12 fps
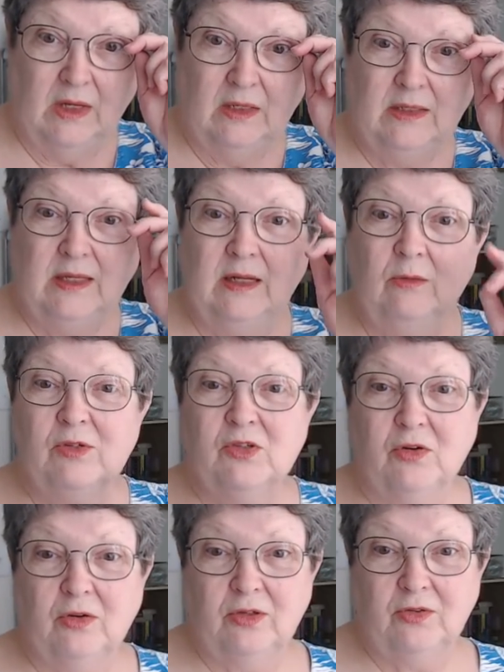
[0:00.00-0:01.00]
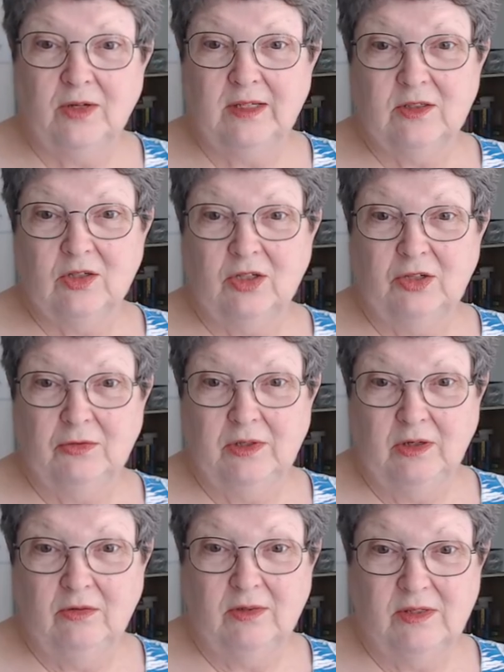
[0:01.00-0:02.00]
Dina was going to try to talk you in
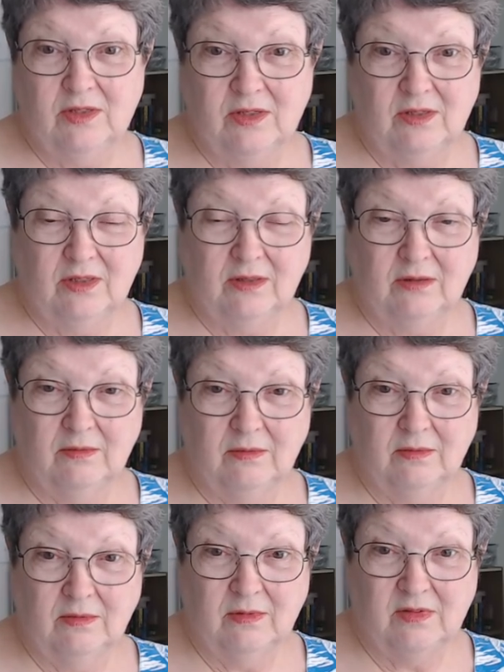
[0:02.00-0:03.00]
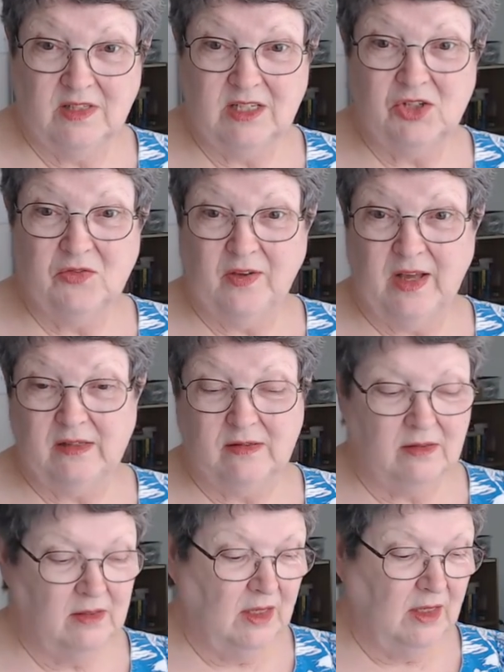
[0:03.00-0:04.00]
going to the Stitch Fest
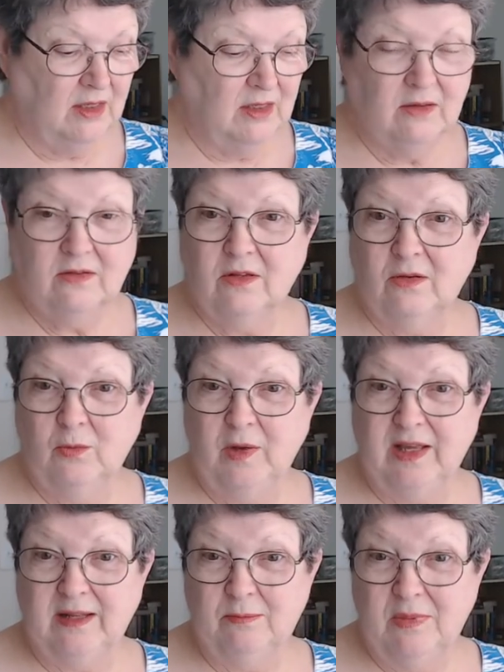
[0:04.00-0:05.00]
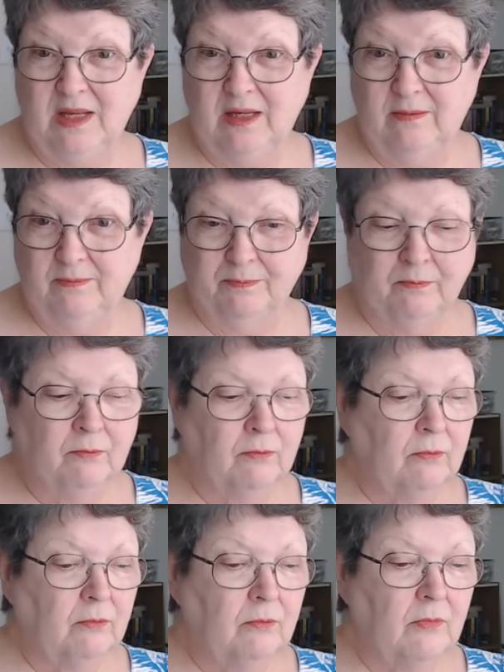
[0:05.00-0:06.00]
so that we can meet.
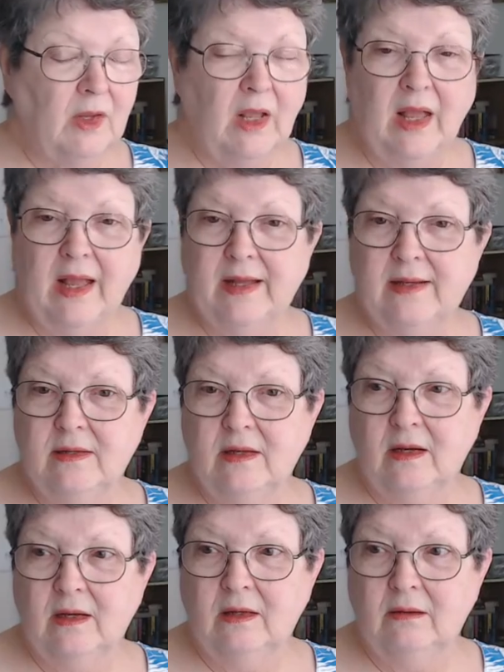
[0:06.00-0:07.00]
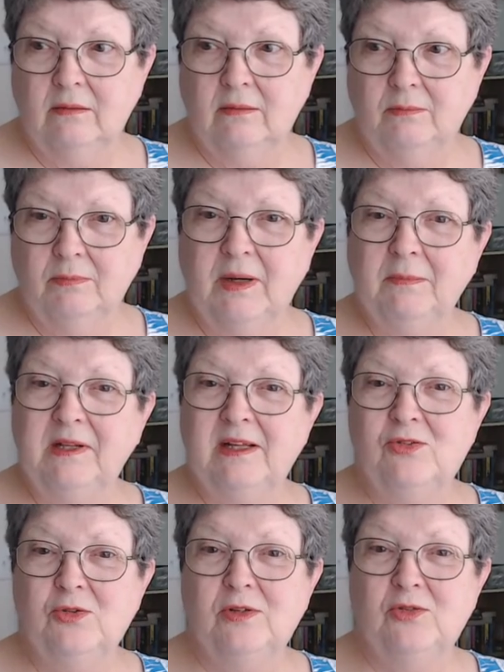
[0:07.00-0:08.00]
And uh, but I'm
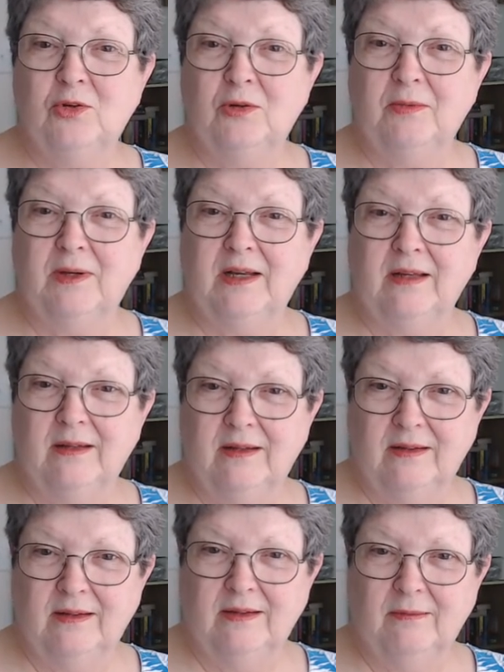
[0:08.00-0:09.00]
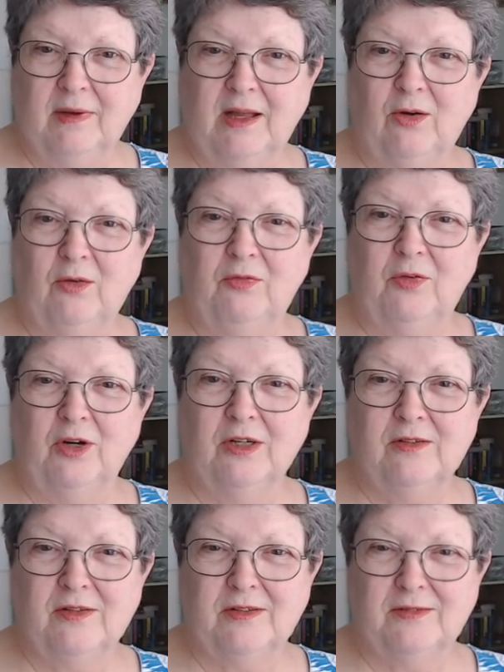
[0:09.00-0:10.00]
glad you enjoy my my old fart
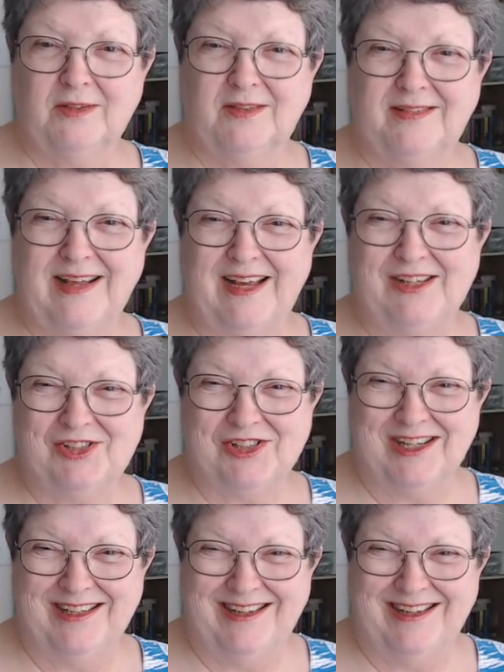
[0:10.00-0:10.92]
station.